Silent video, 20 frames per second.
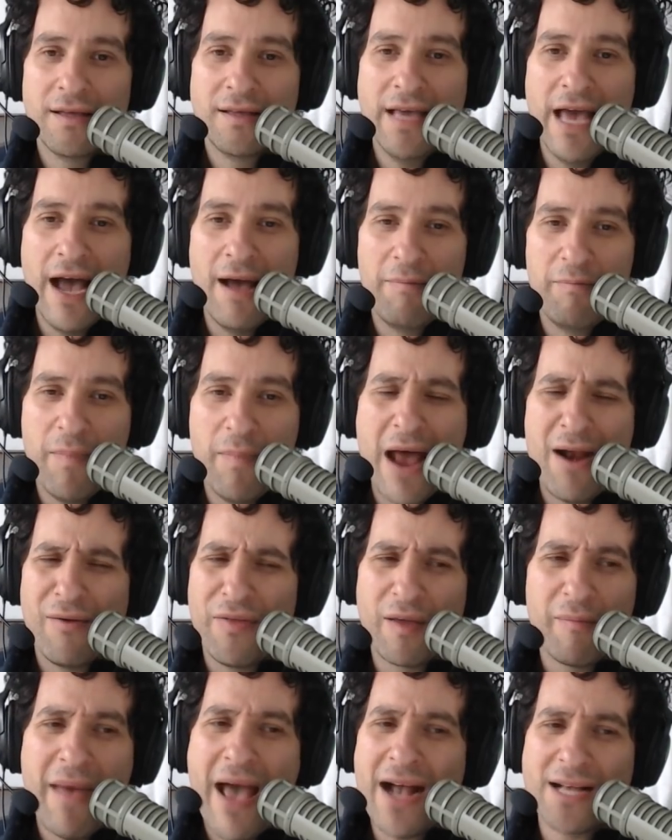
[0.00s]
Yeah. I
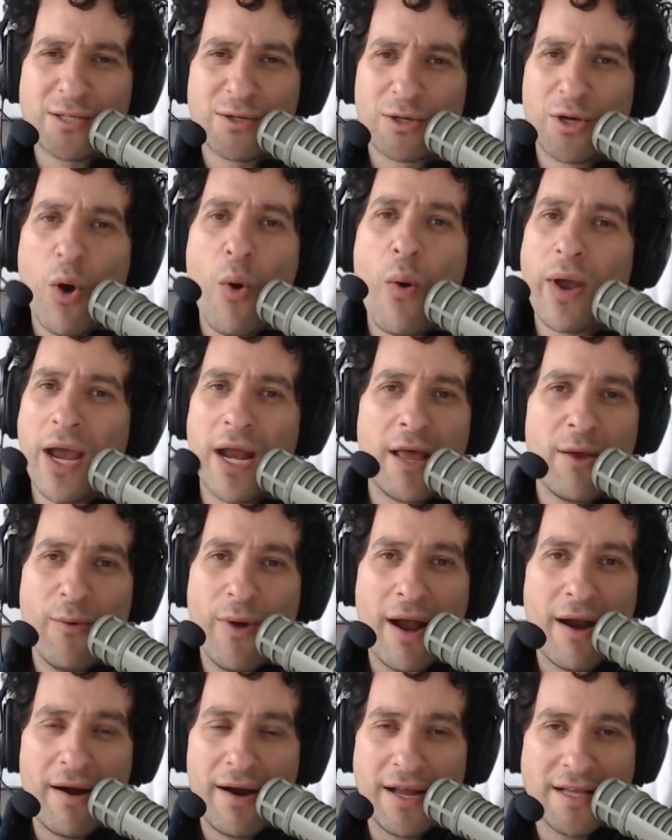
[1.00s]
don't think Macs are going
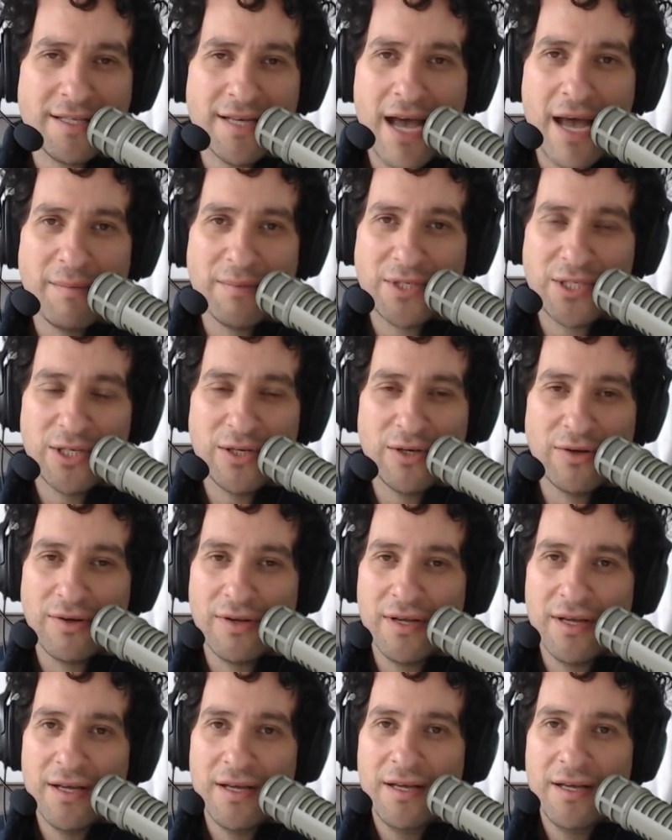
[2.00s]
anywhere anytime soon.